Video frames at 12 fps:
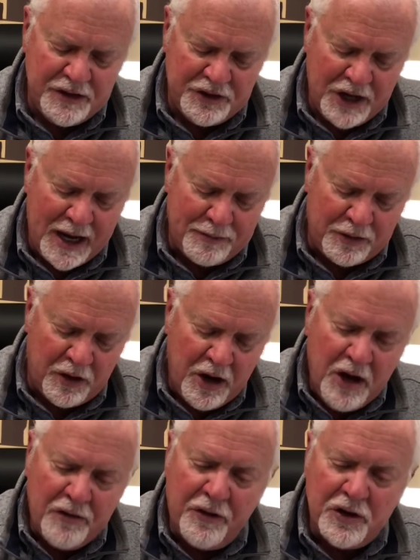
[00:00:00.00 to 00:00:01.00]
chapter,
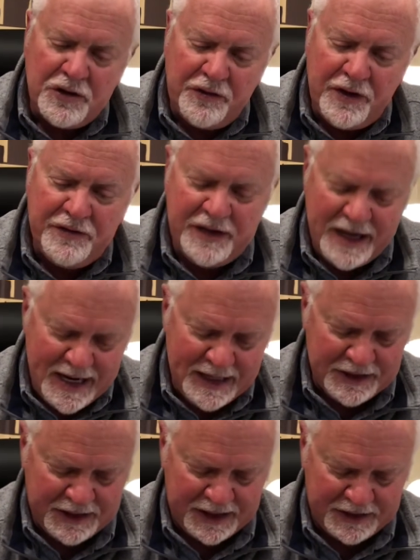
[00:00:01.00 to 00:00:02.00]
verse 15
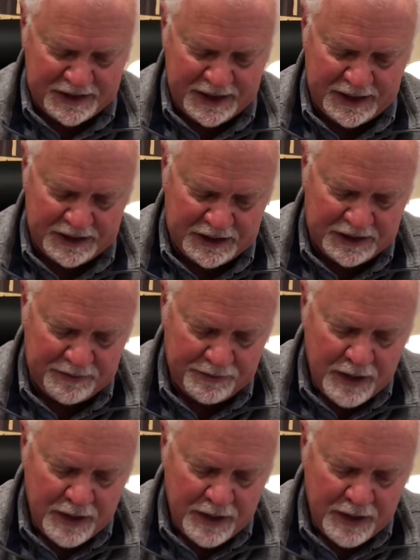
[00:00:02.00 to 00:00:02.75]
says this: